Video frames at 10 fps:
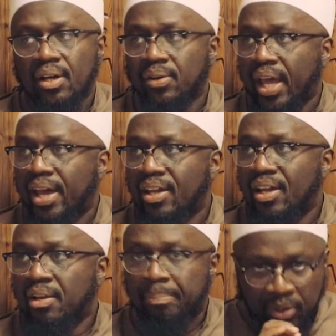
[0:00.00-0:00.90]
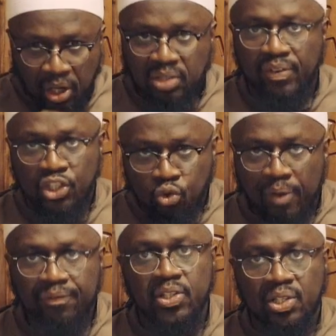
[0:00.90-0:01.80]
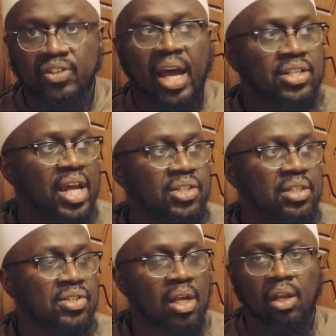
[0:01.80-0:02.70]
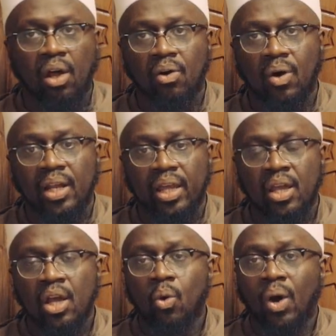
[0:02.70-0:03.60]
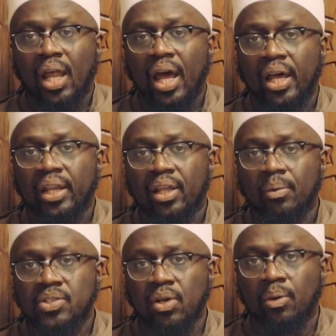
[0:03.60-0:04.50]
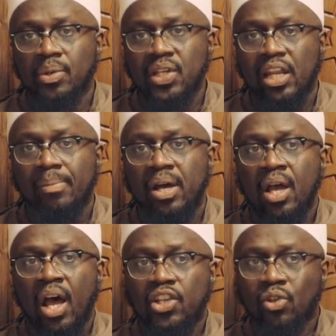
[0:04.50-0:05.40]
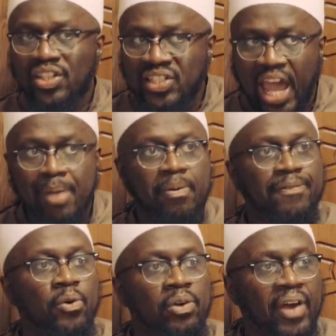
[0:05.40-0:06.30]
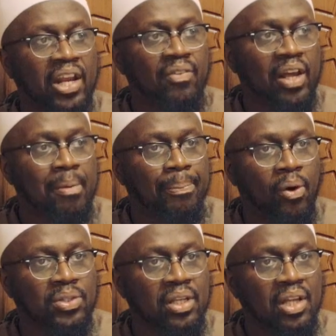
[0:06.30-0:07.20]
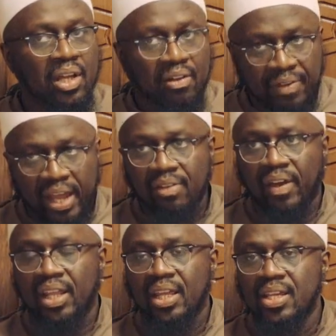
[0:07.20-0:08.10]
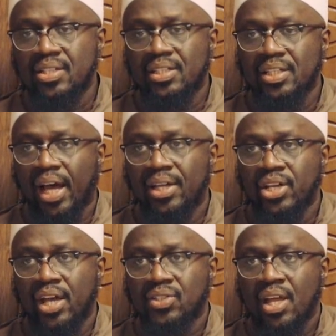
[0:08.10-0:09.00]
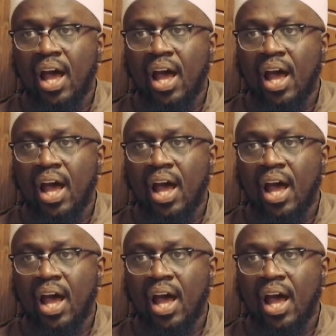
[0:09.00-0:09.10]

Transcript: Okay? Because of its swiftness of digestion, sallallahu alayhi wa sallam. And so the type of food, very, very important. Very, very easy to digest.